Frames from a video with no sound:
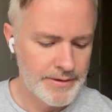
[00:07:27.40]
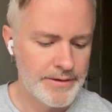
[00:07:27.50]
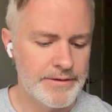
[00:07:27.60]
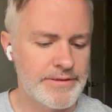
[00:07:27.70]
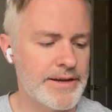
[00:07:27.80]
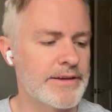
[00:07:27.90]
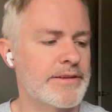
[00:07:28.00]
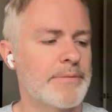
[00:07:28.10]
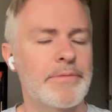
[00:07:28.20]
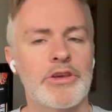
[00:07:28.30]
Second
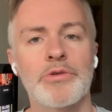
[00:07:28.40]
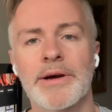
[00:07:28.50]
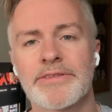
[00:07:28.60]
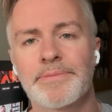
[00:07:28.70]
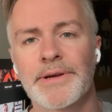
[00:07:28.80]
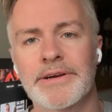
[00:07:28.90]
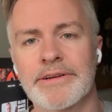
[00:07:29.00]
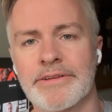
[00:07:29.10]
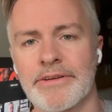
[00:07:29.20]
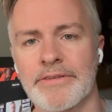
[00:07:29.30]
U.S.
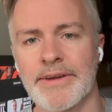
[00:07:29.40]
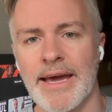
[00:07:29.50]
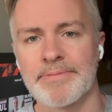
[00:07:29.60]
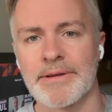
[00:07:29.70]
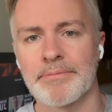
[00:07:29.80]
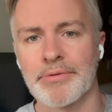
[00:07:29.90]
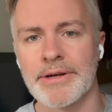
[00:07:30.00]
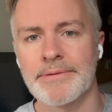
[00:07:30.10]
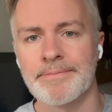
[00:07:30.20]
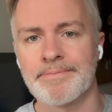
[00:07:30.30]
appearance of Captain
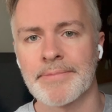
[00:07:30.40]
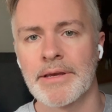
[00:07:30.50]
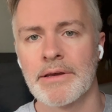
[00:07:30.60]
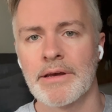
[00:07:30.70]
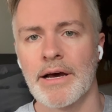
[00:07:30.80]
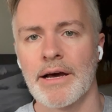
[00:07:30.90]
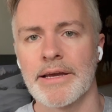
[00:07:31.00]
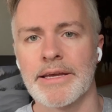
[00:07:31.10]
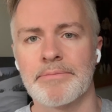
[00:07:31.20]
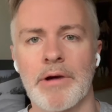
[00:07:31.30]
Britain uh,
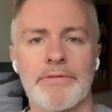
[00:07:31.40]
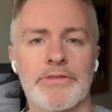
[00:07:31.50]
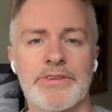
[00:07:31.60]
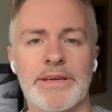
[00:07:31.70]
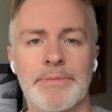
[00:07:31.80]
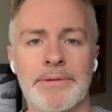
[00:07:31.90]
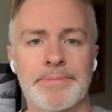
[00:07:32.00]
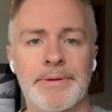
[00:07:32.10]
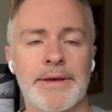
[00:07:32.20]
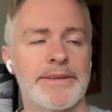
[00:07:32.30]
in Marvel Team Up
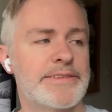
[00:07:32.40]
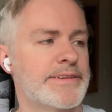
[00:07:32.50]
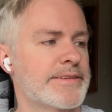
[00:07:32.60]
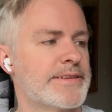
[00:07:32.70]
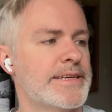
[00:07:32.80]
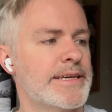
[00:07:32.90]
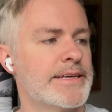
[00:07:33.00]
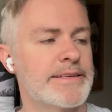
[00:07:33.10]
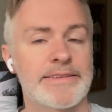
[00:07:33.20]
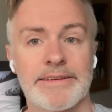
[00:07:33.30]

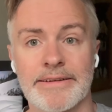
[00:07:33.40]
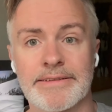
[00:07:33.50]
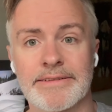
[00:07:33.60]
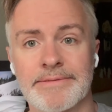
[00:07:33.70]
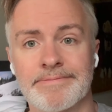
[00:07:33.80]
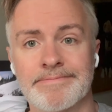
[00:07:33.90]
66.